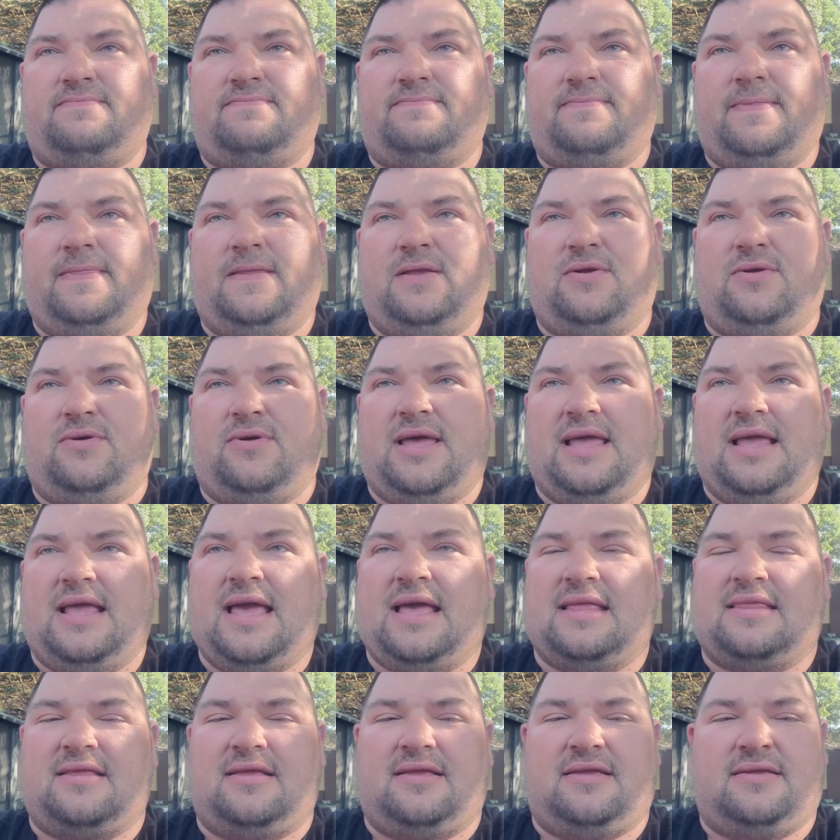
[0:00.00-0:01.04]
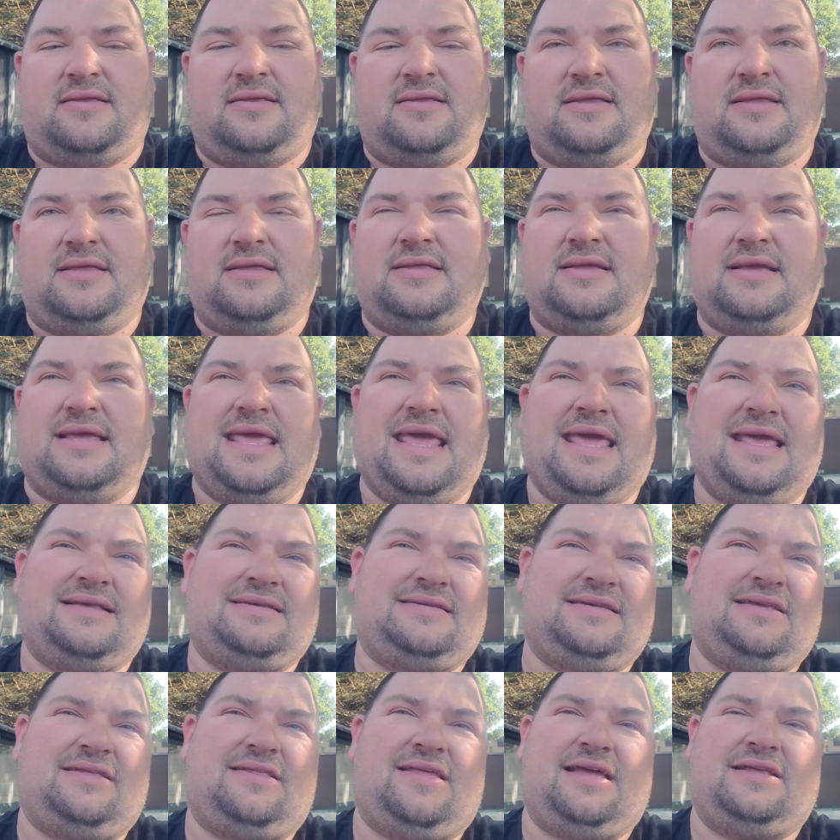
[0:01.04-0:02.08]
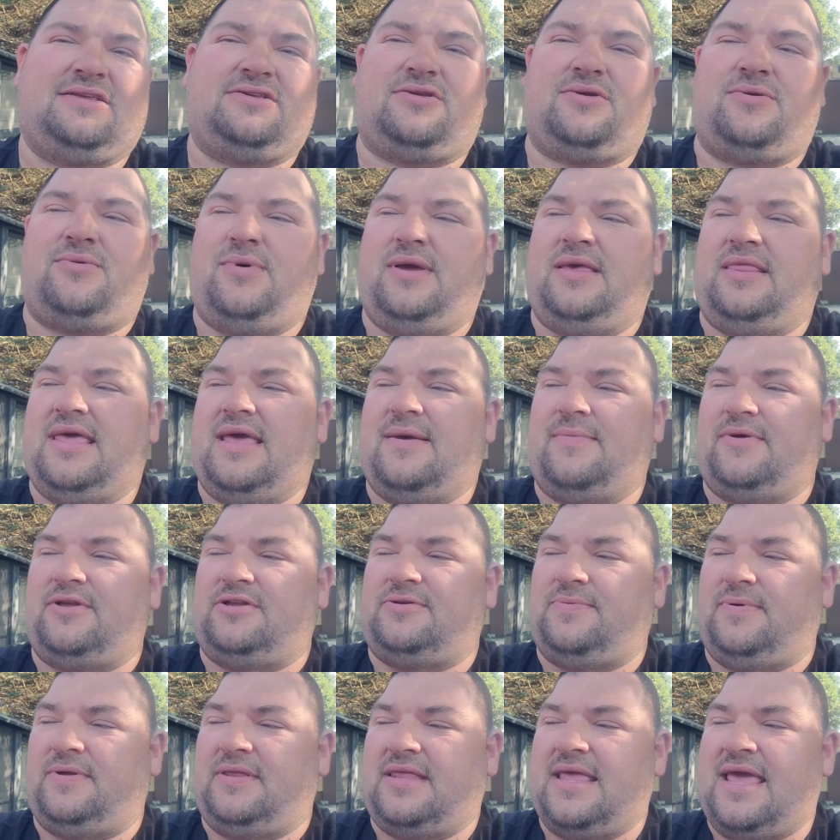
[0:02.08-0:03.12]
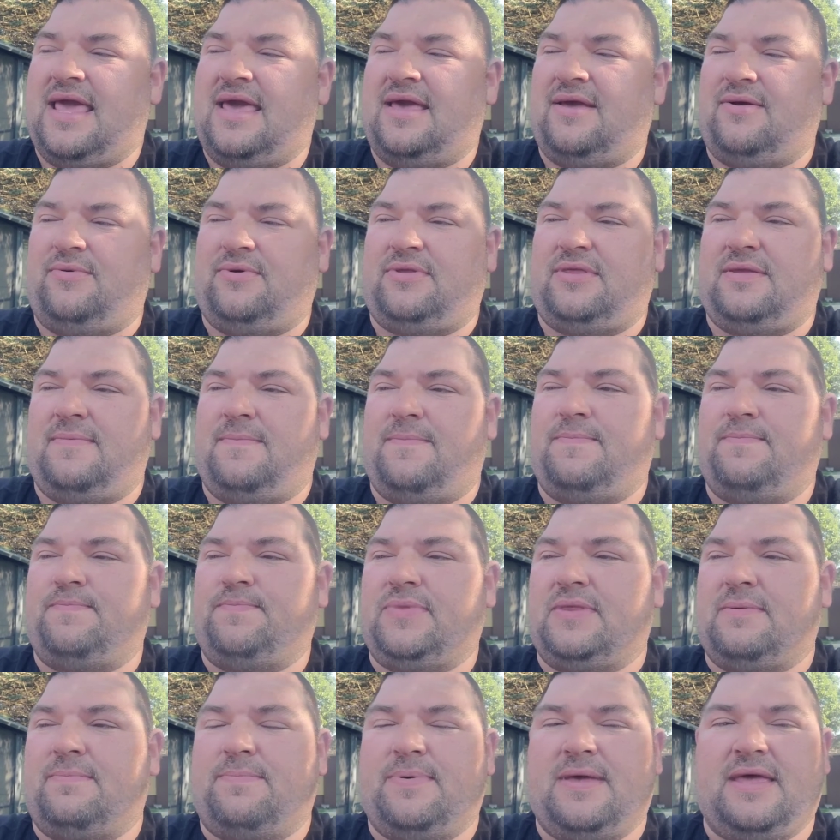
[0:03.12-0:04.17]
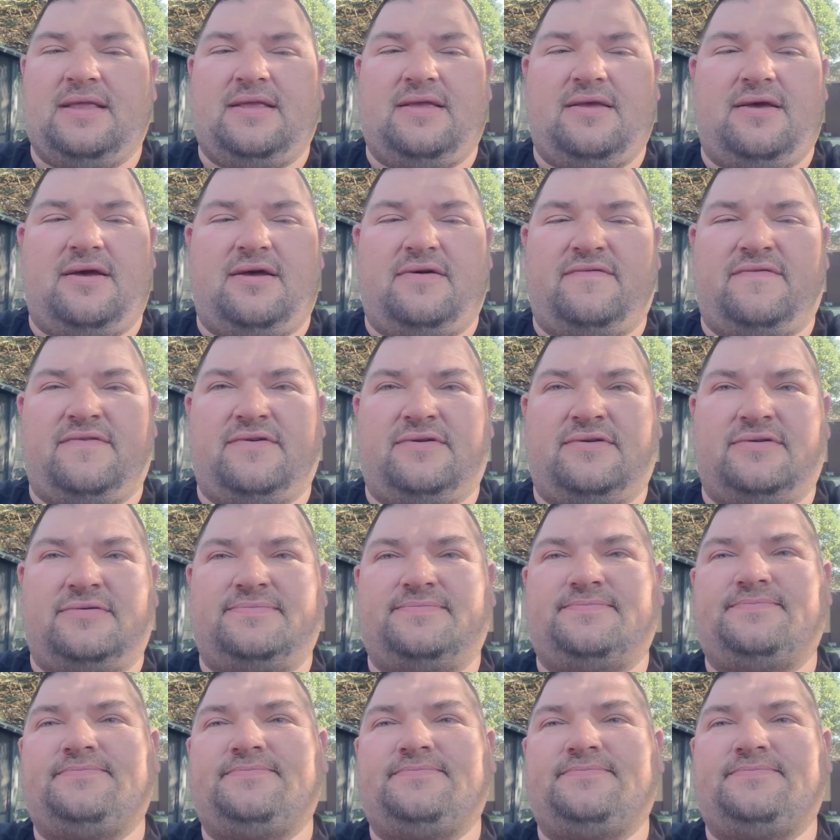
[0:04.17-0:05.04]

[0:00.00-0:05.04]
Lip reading: you know, I got the KC lights don't weigh that much, but that with the bed cover,